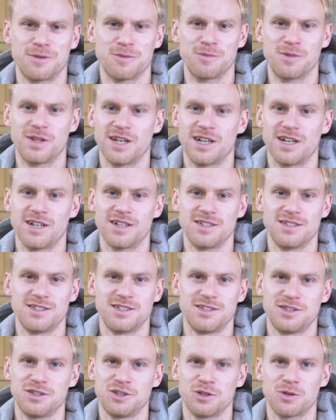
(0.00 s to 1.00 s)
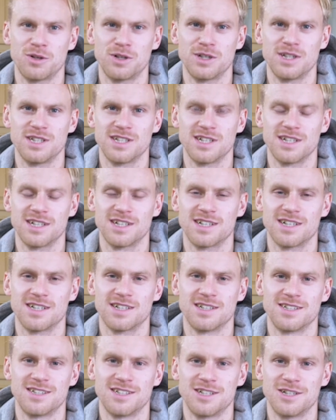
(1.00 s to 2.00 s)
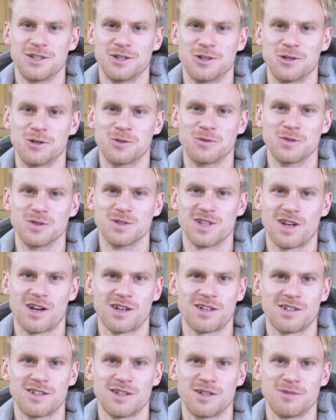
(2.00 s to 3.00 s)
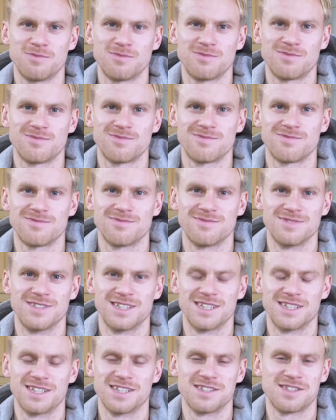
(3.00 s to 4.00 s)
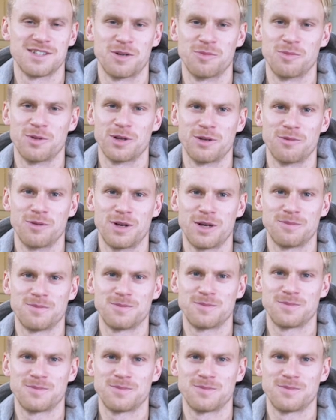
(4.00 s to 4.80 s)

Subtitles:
from there, joined Oakville Soccer Club and then started playing rep.